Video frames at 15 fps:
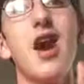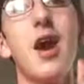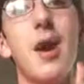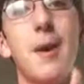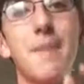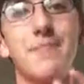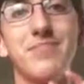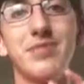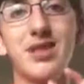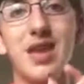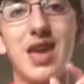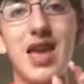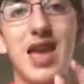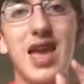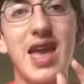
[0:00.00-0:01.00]
um,
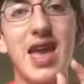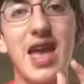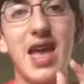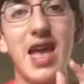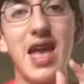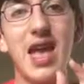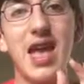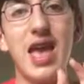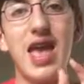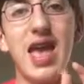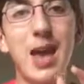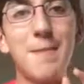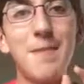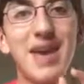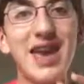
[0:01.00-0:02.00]

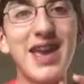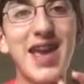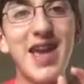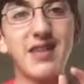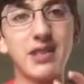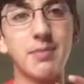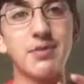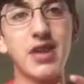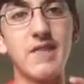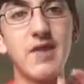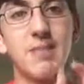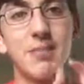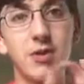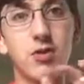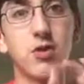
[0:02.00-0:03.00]
Aunt May ends up
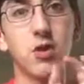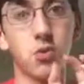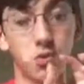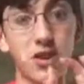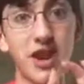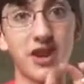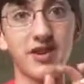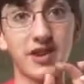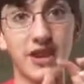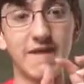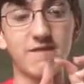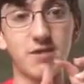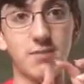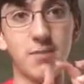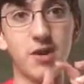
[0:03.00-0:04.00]
giving Peter a ring to
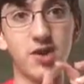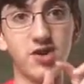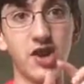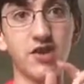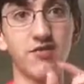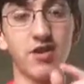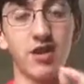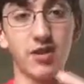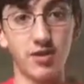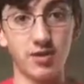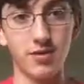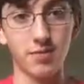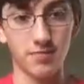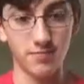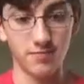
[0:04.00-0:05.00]
give to Mary Jane. She's like,
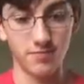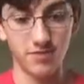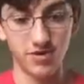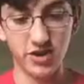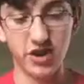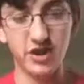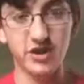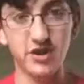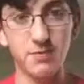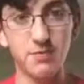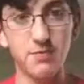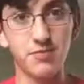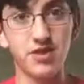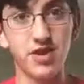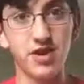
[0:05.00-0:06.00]
she she
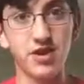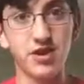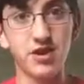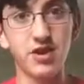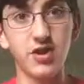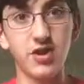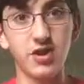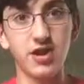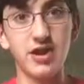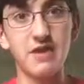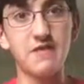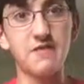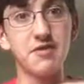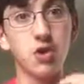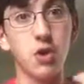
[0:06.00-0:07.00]
she
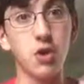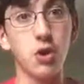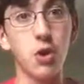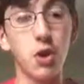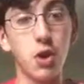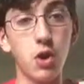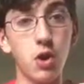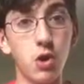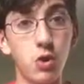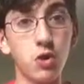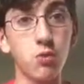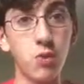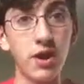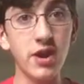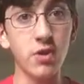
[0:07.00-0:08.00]
gives her
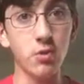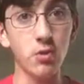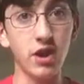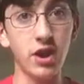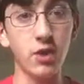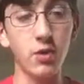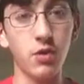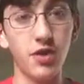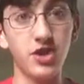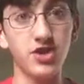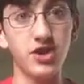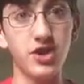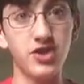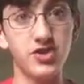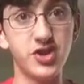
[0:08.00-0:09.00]
old wedding ring that
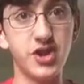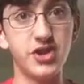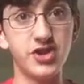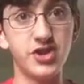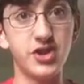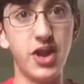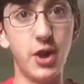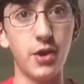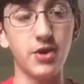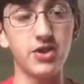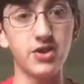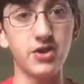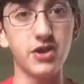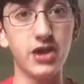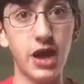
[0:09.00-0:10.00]
she that, she, that
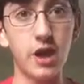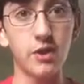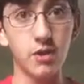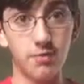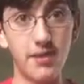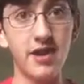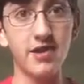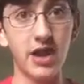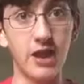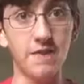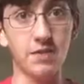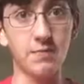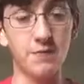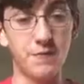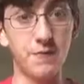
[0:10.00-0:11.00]
she, Uncle Ben
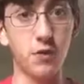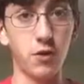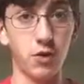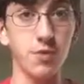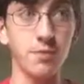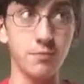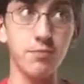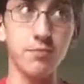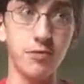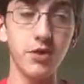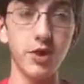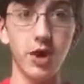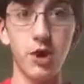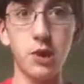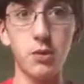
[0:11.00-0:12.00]
gave her before
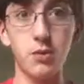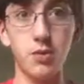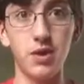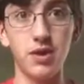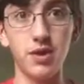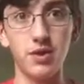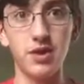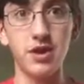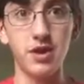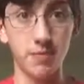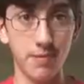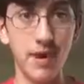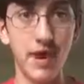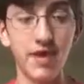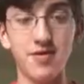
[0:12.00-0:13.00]
you know what he
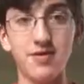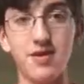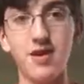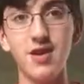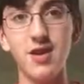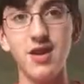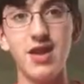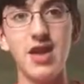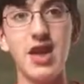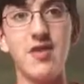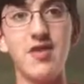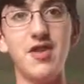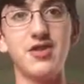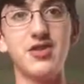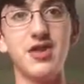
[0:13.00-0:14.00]
passed,
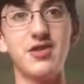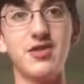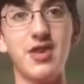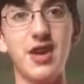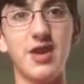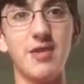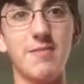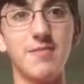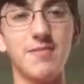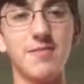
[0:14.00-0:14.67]
and then she said,